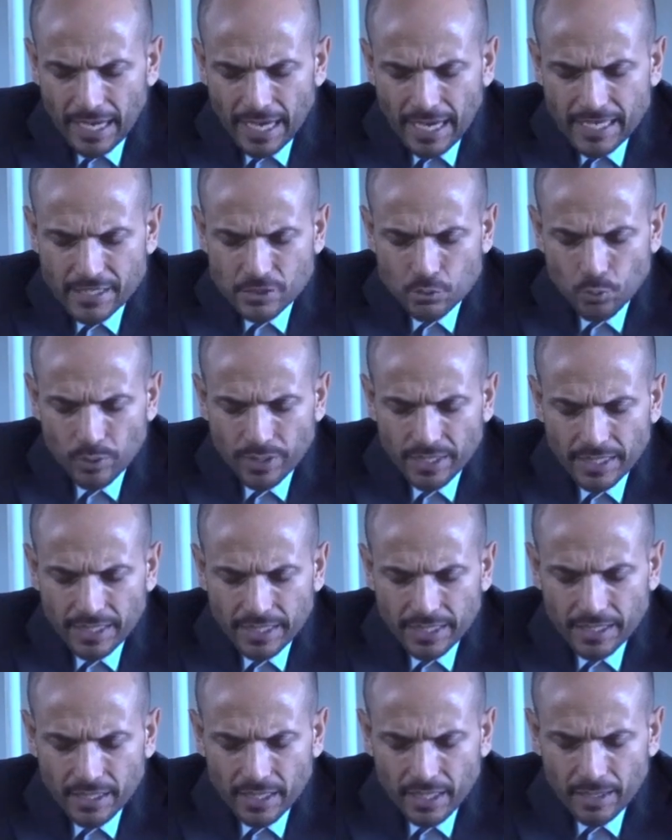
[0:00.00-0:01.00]
as
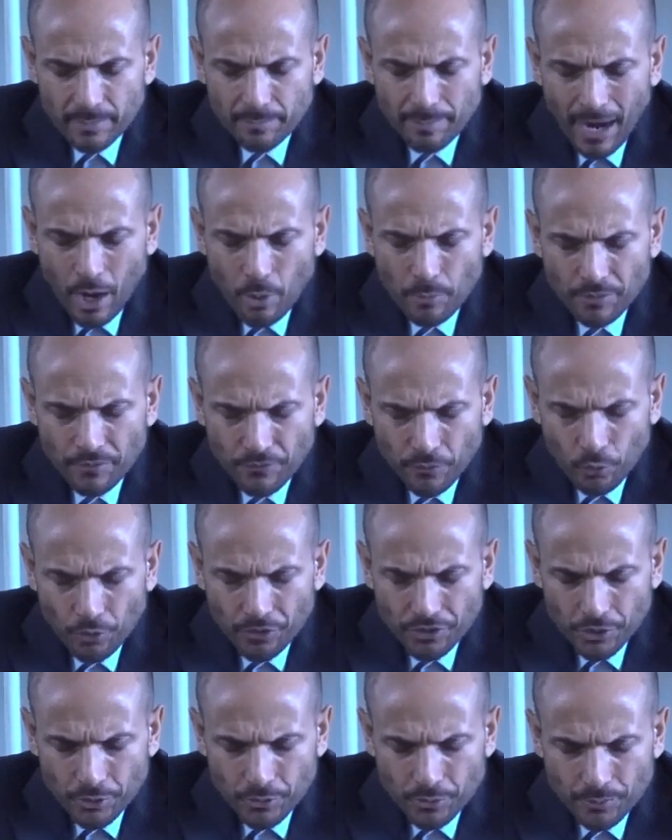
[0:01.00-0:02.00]
we bow before
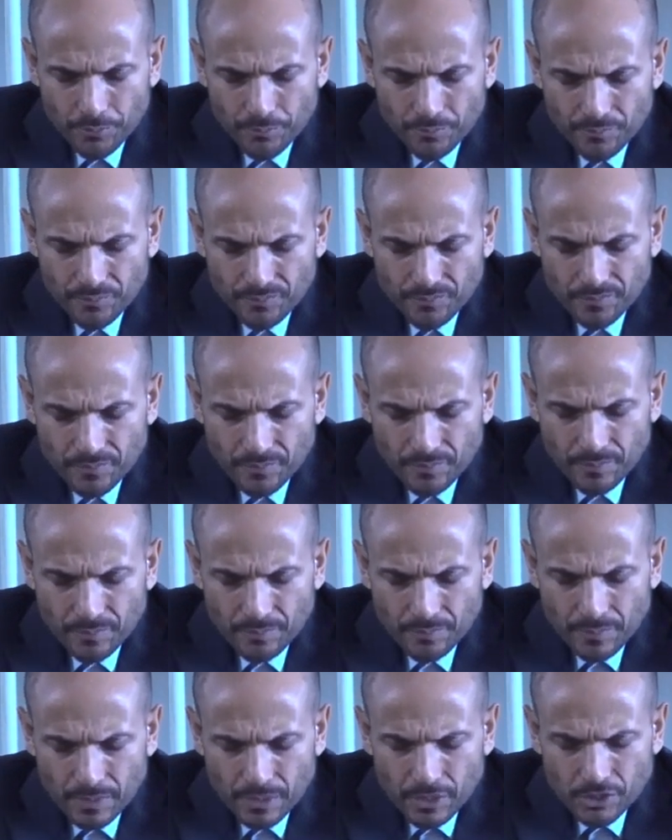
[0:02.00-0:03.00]
you
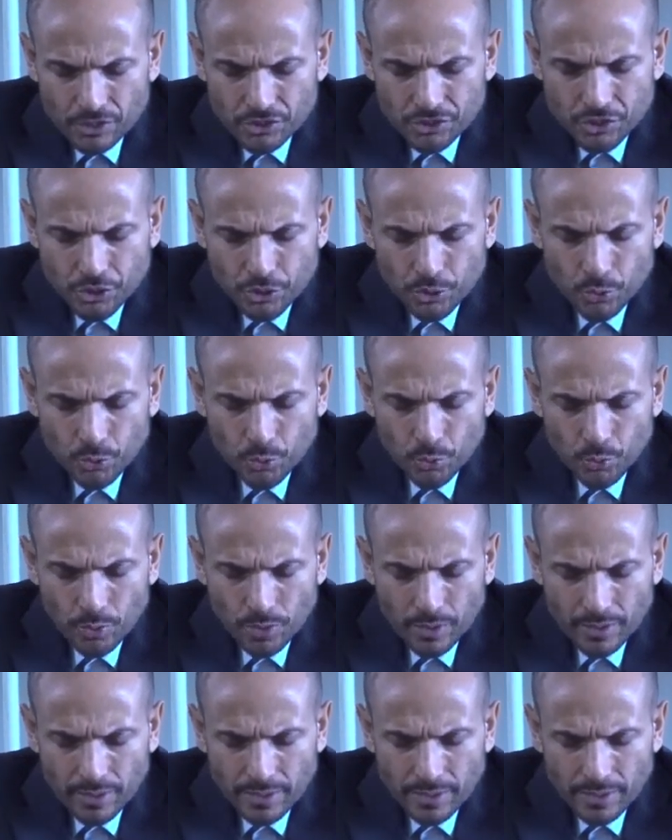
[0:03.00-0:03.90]
to